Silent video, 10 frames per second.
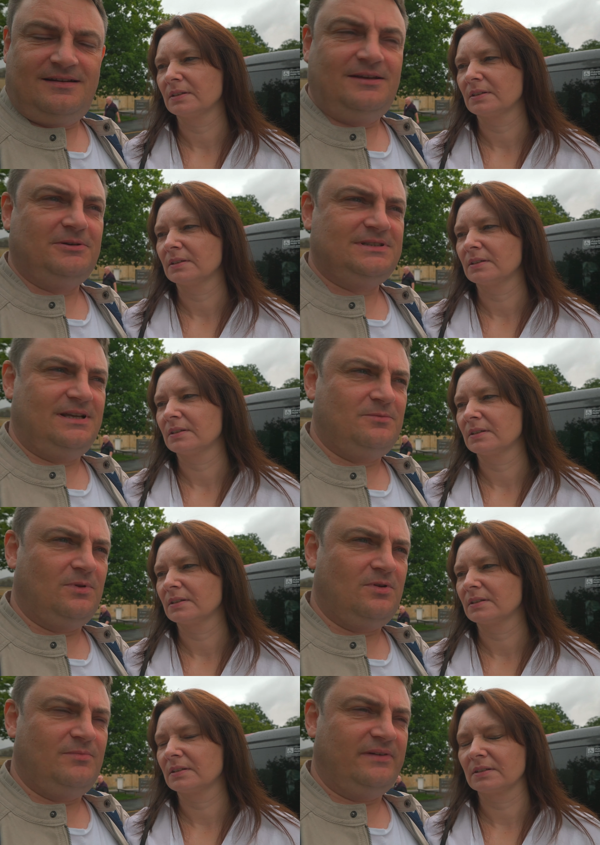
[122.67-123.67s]
Speaker 1: No, I said we'll
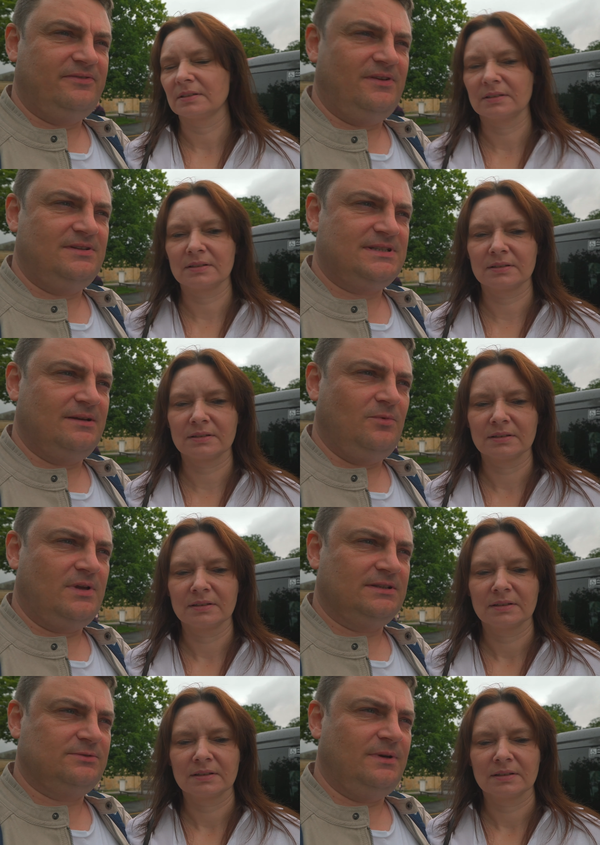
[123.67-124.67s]
come back Thursday and we'll
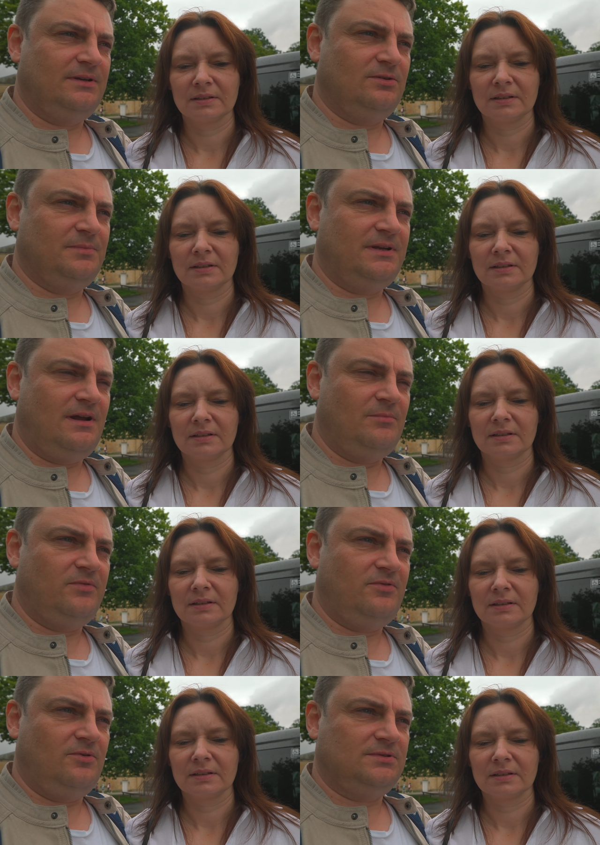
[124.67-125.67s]
get squared up the night
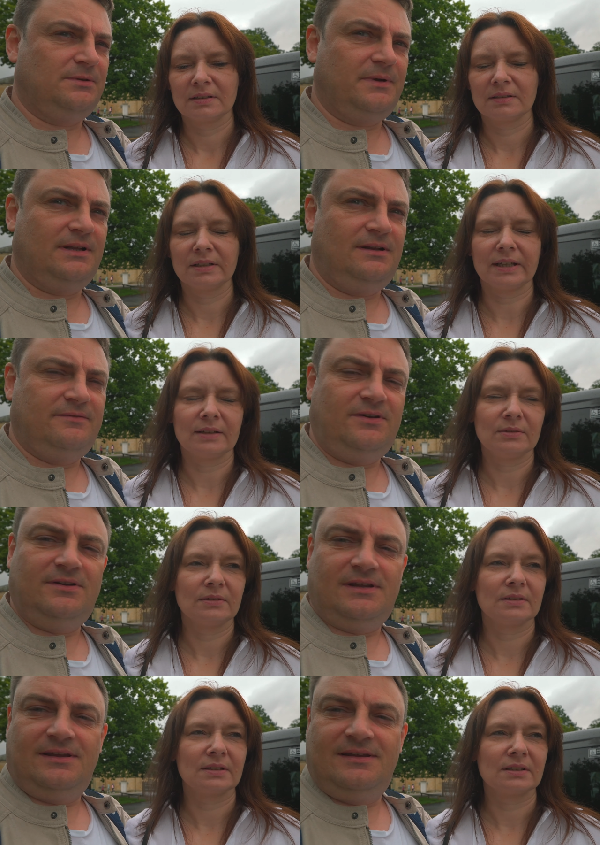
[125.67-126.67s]
before so we
Speaker 2: can leave
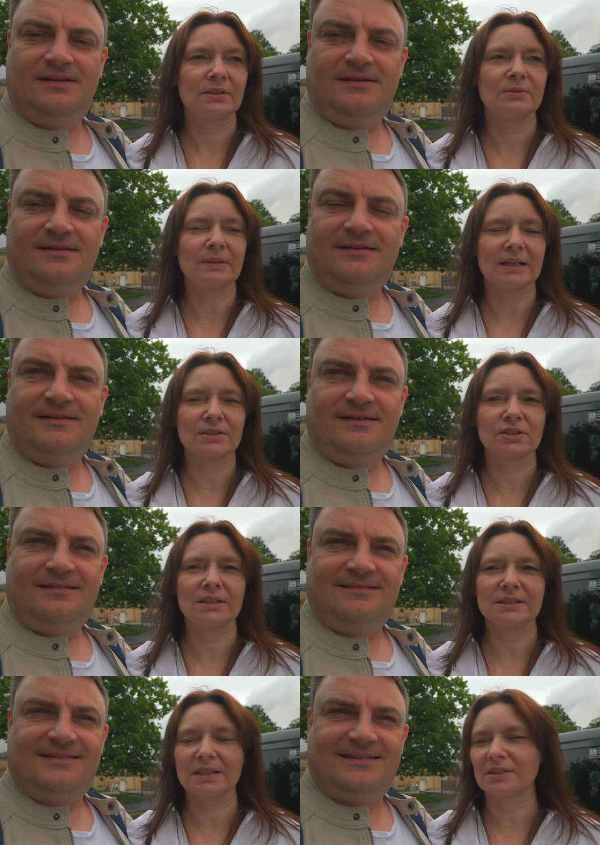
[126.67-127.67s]
early. You
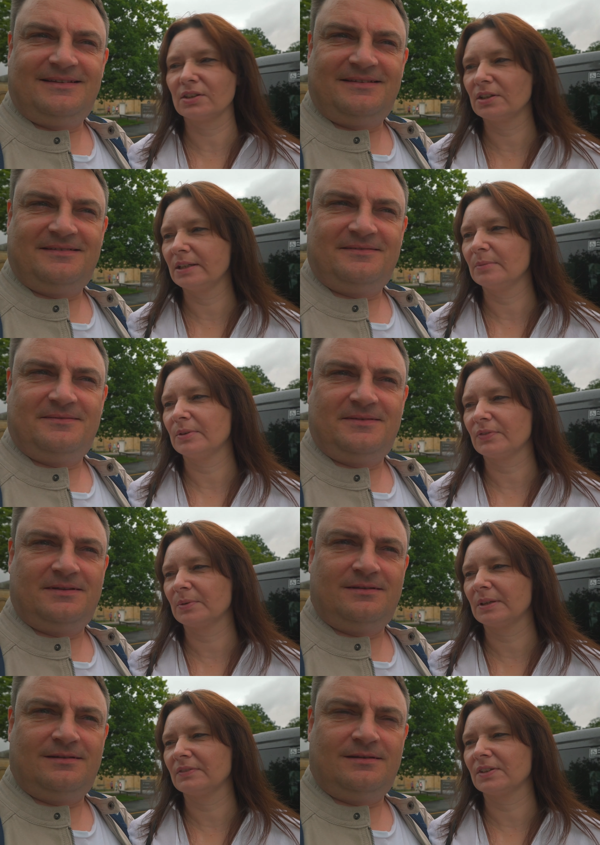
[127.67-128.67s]
actually said earlier before
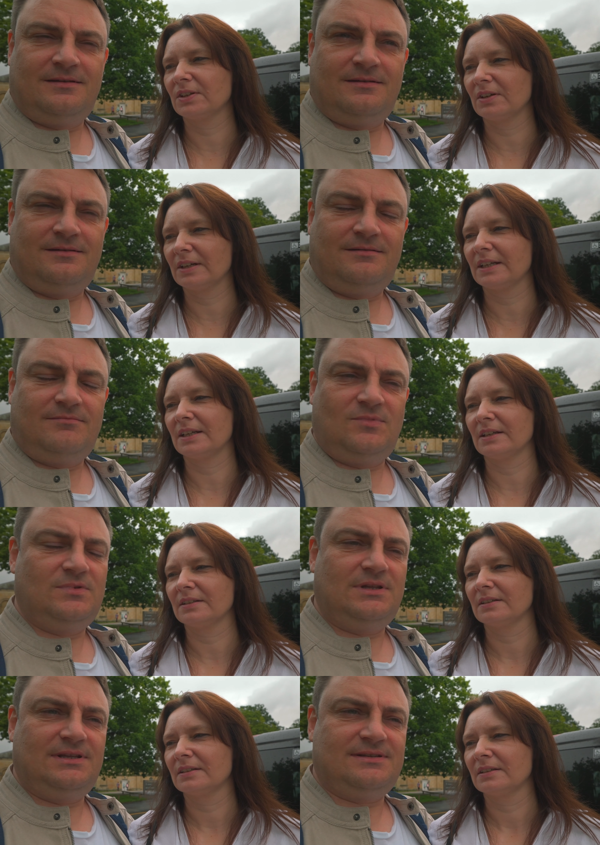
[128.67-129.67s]
we even got here.
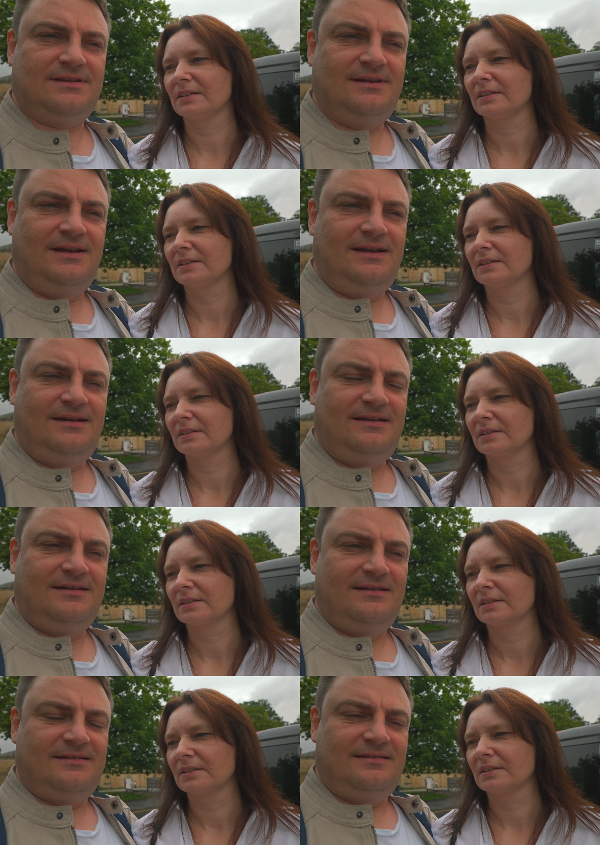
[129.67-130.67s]
Speaker 1: Well,
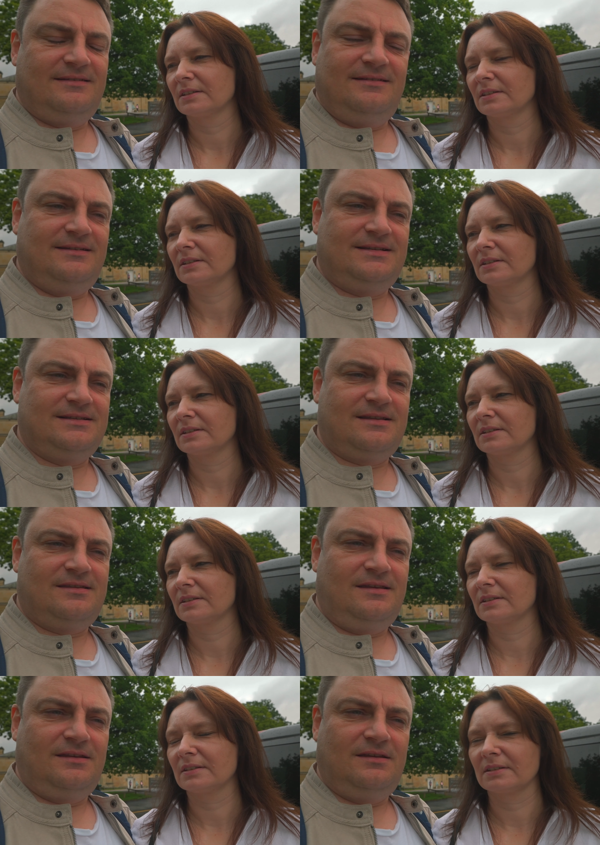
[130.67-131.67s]
this is the
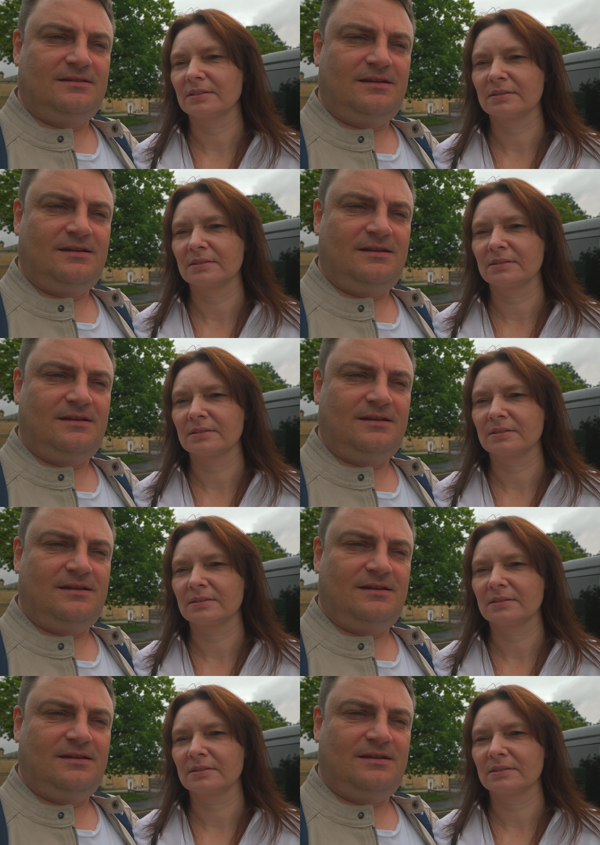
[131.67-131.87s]
thing, you